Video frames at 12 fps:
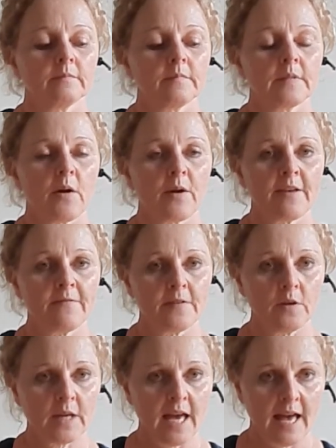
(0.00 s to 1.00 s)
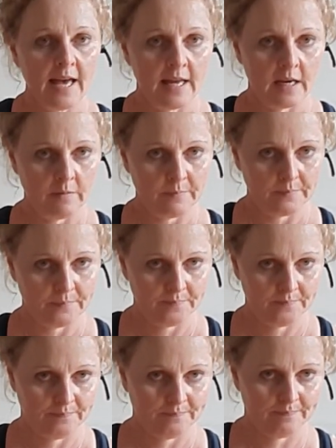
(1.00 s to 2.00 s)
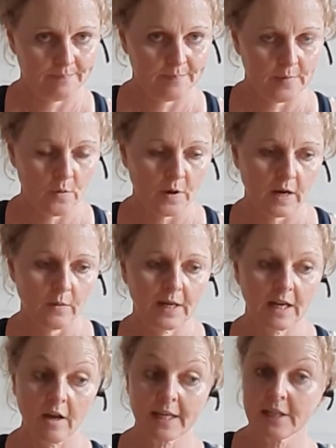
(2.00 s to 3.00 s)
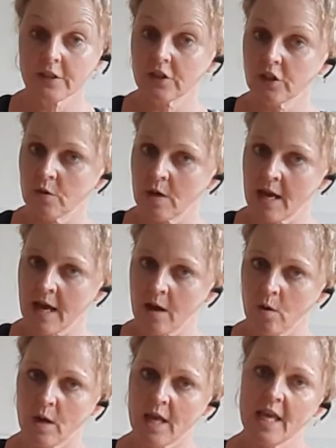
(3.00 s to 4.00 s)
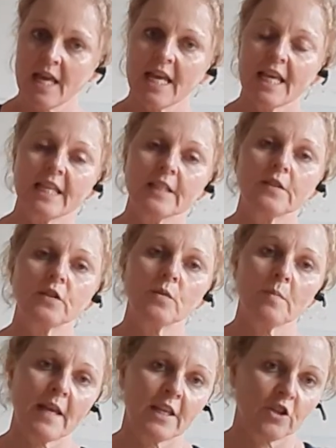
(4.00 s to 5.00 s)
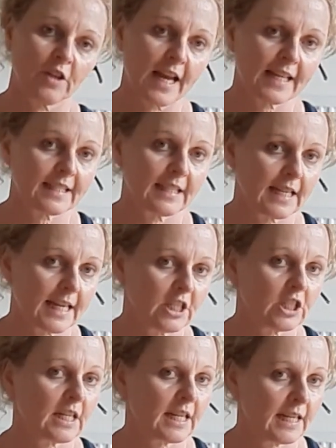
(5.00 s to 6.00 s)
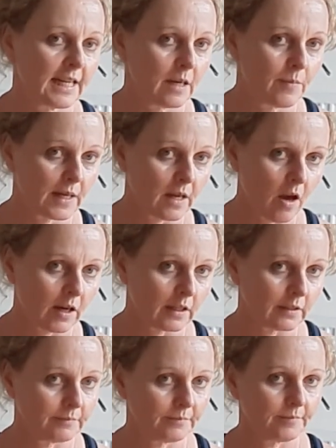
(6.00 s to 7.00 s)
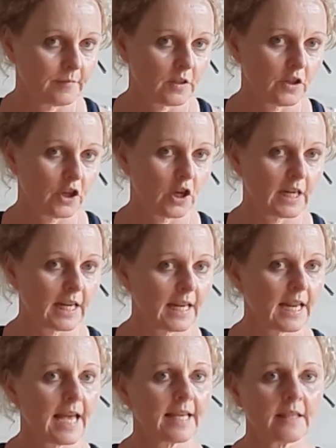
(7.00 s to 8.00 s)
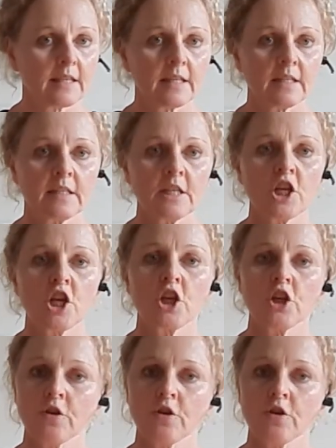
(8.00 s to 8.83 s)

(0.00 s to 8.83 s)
Now, if you can, what I would like you to do now is to make your exhalation a little bit longer. So you're going to lengthen your